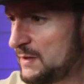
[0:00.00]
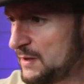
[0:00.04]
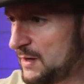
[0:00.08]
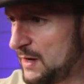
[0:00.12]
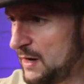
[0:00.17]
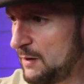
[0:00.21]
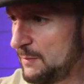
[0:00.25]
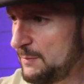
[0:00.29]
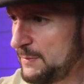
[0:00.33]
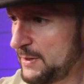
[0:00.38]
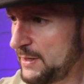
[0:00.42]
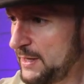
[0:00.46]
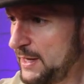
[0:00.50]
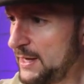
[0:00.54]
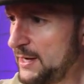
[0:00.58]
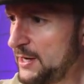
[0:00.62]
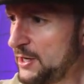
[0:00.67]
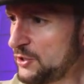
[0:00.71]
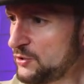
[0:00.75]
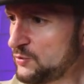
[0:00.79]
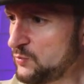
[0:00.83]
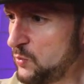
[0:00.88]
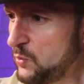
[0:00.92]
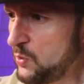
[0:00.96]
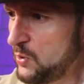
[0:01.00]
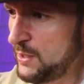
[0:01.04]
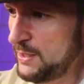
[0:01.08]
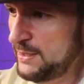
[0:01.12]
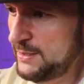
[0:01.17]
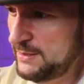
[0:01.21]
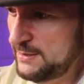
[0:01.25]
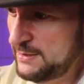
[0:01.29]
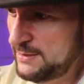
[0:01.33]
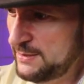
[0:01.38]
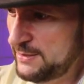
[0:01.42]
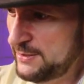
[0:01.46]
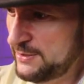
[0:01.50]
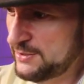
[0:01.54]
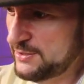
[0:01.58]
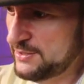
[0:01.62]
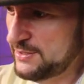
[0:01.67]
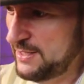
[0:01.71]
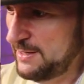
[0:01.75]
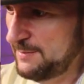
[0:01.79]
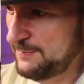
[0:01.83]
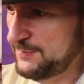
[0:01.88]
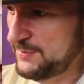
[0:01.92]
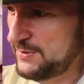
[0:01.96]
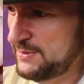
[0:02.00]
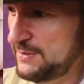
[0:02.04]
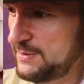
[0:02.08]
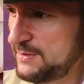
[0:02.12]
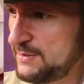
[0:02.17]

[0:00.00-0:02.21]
Oh, okay, here's one. Here's something.